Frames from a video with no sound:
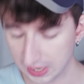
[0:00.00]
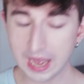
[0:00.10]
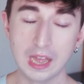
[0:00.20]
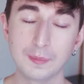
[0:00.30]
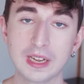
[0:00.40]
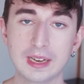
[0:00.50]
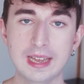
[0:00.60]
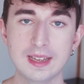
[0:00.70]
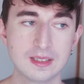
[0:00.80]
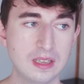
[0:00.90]
Yeah, I mean, I
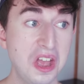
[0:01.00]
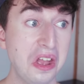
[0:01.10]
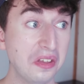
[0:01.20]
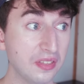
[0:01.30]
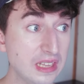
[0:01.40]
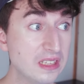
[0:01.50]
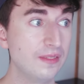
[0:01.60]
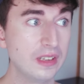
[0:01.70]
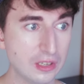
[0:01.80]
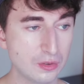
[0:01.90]
guess these
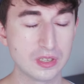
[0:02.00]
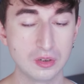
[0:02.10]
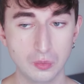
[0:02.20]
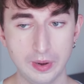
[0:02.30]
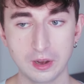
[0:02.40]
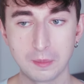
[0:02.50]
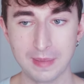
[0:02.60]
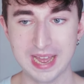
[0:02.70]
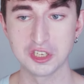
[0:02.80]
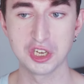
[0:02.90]
videos in a way are
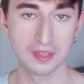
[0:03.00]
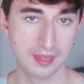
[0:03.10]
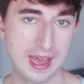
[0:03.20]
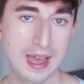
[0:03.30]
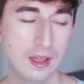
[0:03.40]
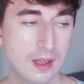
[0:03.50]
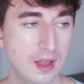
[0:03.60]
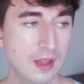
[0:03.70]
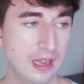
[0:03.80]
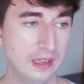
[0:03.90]
matching that,
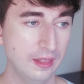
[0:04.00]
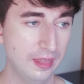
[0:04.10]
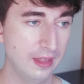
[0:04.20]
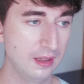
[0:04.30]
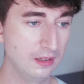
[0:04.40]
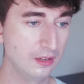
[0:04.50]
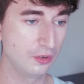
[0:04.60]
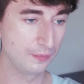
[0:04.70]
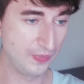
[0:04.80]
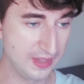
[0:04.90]
in that, you
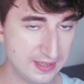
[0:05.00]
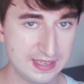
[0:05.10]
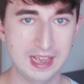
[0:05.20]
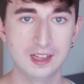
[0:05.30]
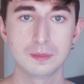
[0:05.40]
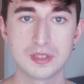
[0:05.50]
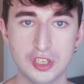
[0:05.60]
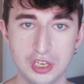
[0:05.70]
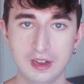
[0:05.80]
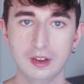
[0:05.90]
know, this helps
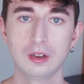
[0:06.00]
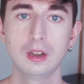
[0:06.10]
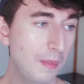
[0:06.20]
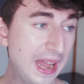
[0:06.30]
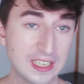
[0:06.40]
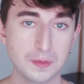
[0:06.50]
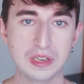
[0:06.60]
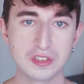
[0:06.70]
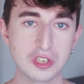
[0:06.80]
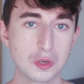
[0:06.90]
share my
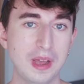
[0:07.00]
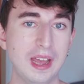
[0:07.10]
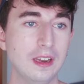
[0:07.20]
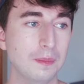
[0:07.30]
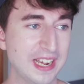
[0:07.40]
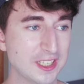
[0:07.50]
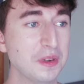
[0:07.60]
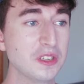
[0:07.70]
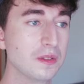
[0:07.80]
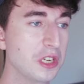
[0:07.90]
experience in Japan and my
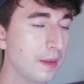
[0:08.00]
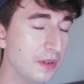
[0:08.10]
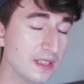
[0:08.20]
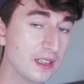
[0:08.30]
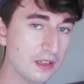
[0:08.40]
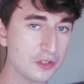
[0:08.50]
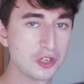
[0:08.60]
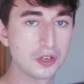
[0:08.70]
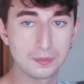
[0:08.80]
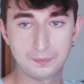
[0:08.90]
experience of the Japanese
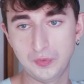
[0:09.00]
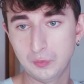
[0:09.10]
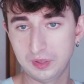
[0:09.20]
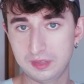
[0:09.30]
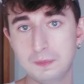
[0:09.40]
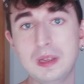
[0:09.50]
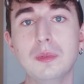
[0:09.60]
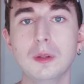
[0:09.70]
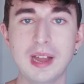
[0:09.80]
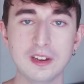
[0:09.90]
culture with the
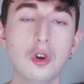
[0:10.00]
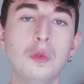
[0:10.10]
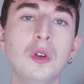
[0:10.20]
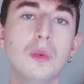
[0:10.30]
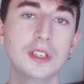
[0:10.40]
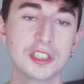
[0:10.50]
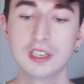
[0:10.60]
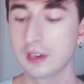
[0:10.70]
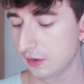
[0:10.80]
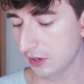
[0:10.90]
people back home who watch in
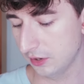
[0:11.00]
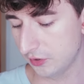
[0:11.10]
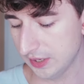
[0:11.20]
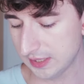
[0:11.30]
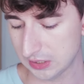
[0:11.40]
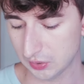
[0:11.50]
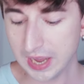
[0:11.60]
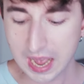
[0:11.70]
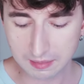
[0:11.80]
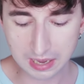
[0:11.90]
another country. So
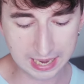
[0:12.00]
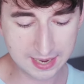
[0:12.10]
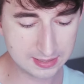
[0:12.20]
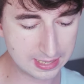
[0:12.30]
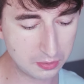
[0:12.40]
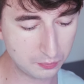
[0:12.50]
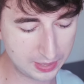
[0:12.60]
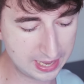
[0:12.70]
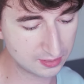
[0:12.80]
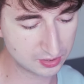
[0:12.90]
yeah, I guess that
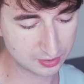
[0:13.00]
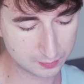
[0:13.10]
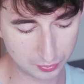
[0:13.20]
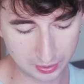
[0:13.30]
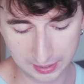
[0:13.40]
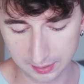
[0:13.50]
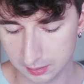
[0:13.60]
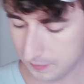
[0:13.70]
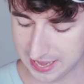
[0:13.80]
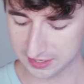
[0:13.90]
answer is pretty
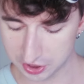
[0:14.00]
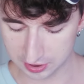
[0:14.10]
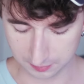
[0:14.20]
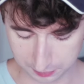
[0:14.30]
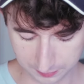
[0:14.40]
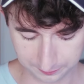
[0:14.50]
matched up.